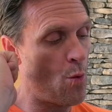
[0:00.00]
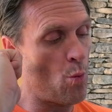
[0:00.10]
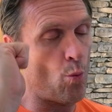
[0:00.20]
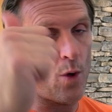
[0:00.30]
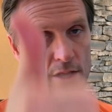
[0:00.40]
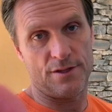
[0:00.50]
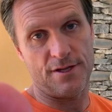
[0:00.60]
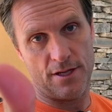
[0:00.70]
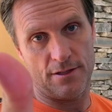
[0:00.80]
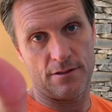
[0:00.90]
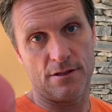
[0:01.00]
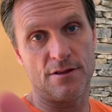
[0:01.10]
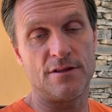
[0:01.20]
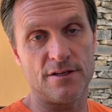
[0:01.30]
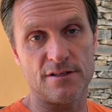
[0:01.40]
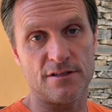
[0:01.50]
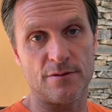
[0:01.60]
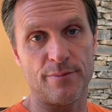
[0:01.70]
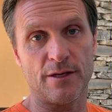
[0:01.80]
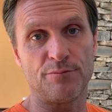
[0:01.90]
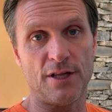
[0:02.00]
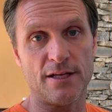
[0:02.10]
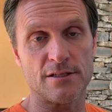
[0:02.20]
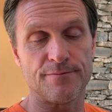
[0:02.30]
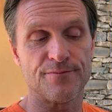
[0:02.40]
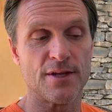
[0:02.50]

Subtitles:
Well done. This is a big plus.